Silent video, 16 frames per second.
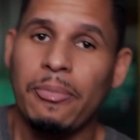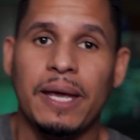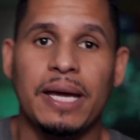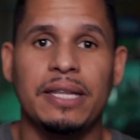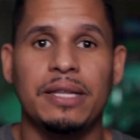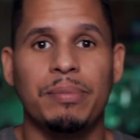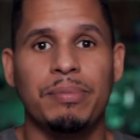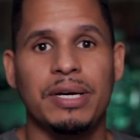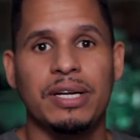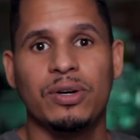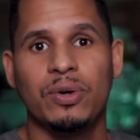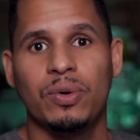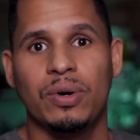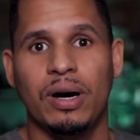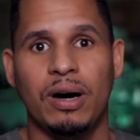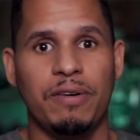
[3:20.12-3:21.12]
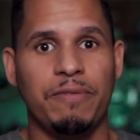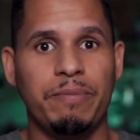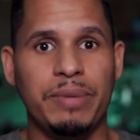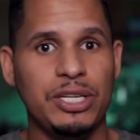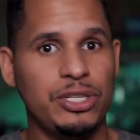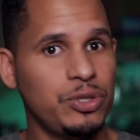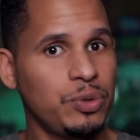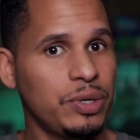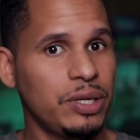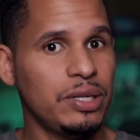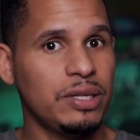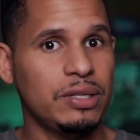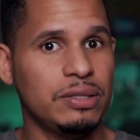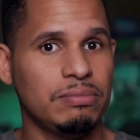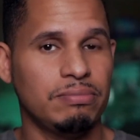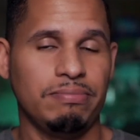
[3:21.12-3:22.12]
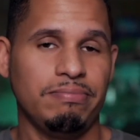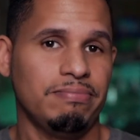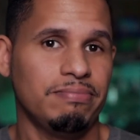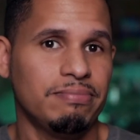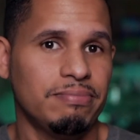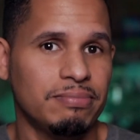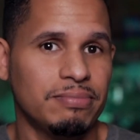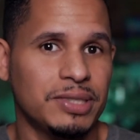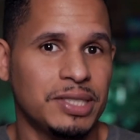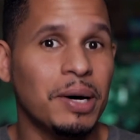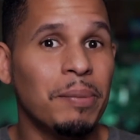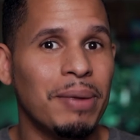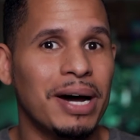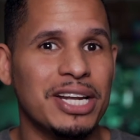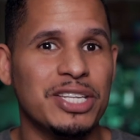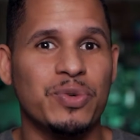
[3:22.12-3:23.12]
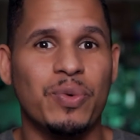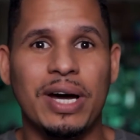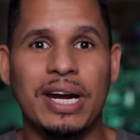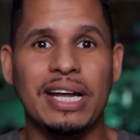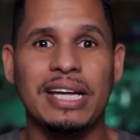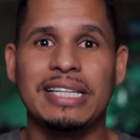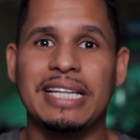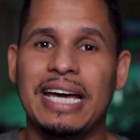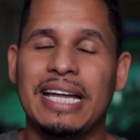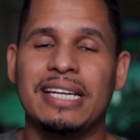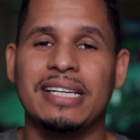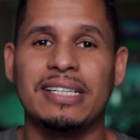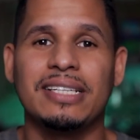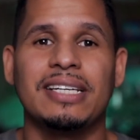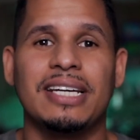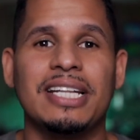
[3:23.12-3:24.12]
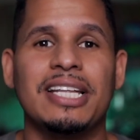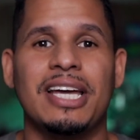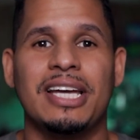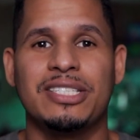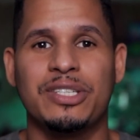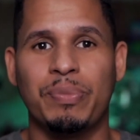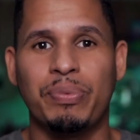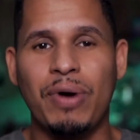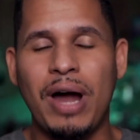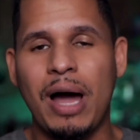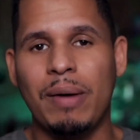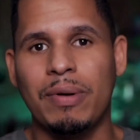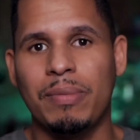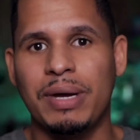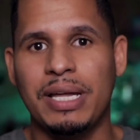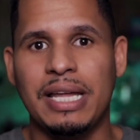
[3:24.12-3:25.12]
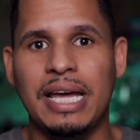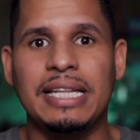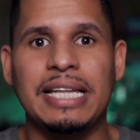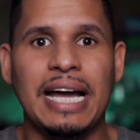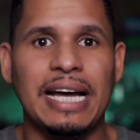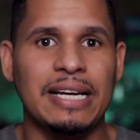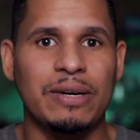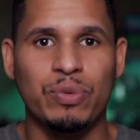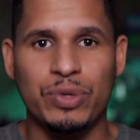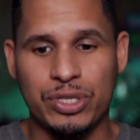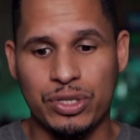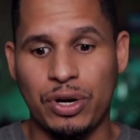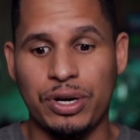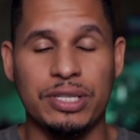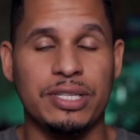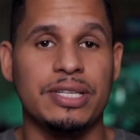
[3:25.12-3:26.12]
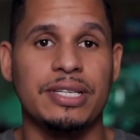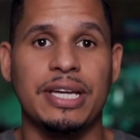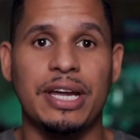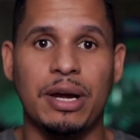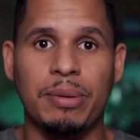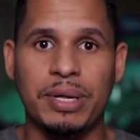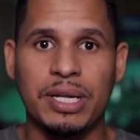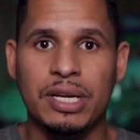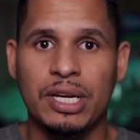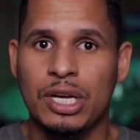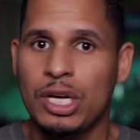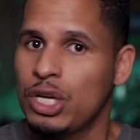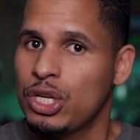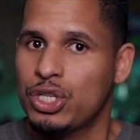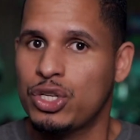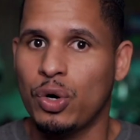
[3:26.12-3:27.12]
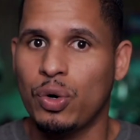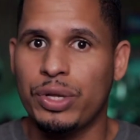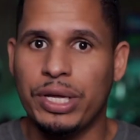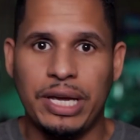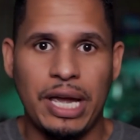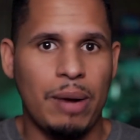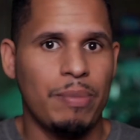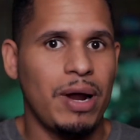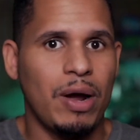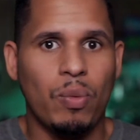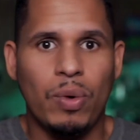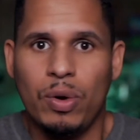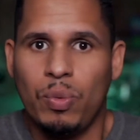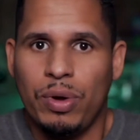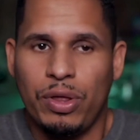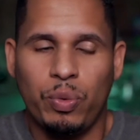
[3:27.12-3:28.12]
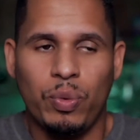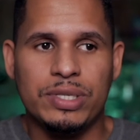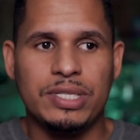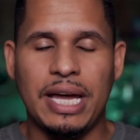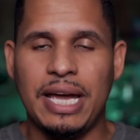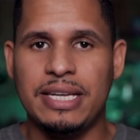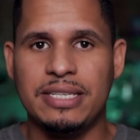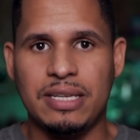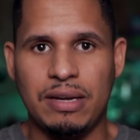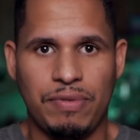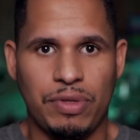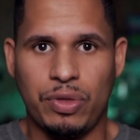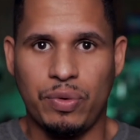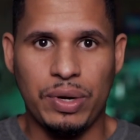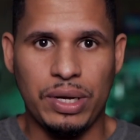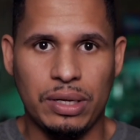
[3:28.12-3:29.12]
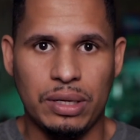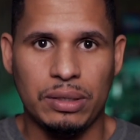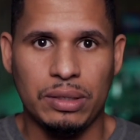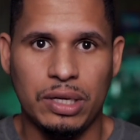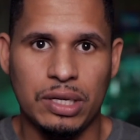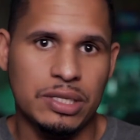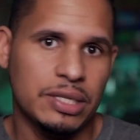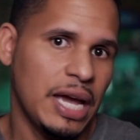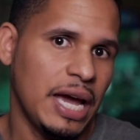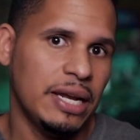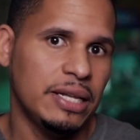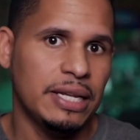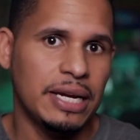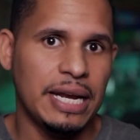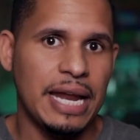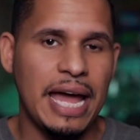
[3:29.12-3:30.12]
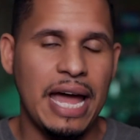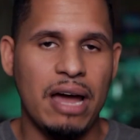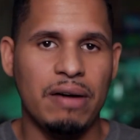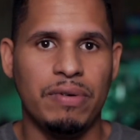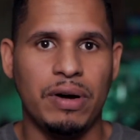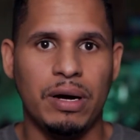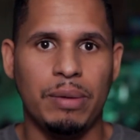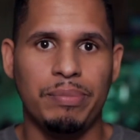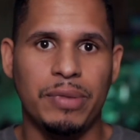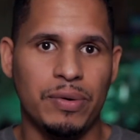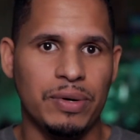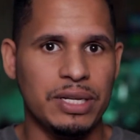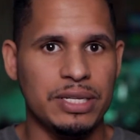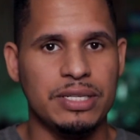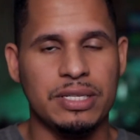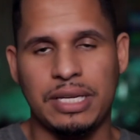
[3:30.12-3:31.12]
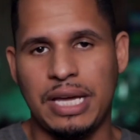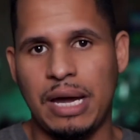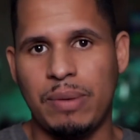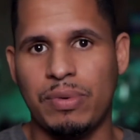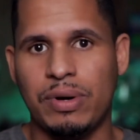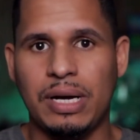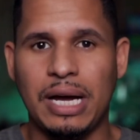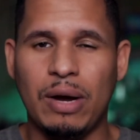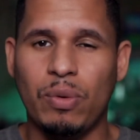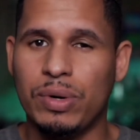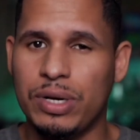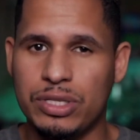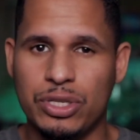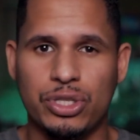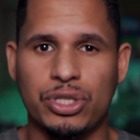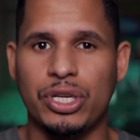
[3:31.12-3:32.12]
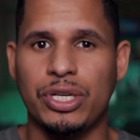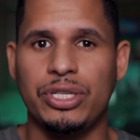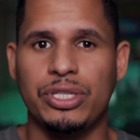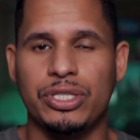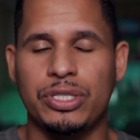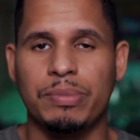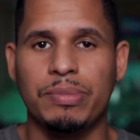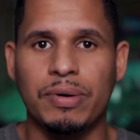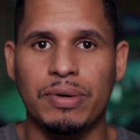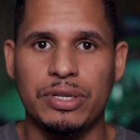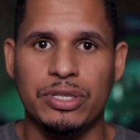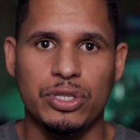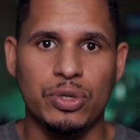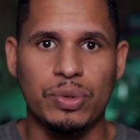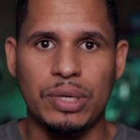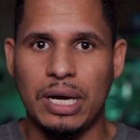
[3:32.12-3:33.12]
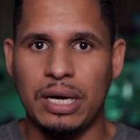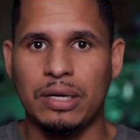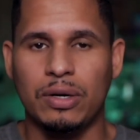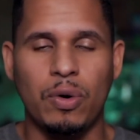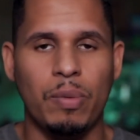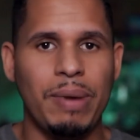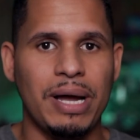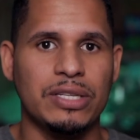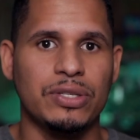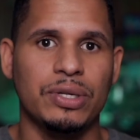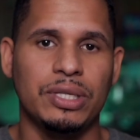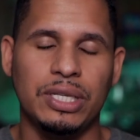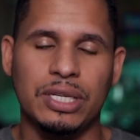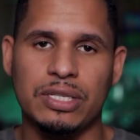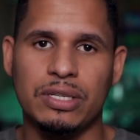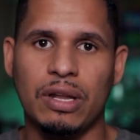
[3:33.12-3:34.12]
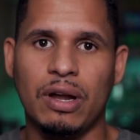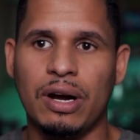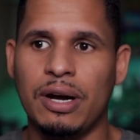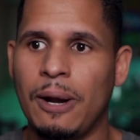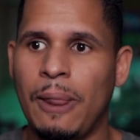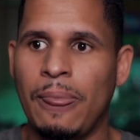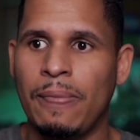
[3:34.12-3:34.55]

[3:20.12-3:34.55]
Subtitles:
in the middle of me shooting somebody's wedding, then it's a problem, and that was starting to scare me. So the camera I went with was the A7 III because Canon didn't have a mirrorless camera. I wanted to change to mirrorless too, now go back to a DSLR.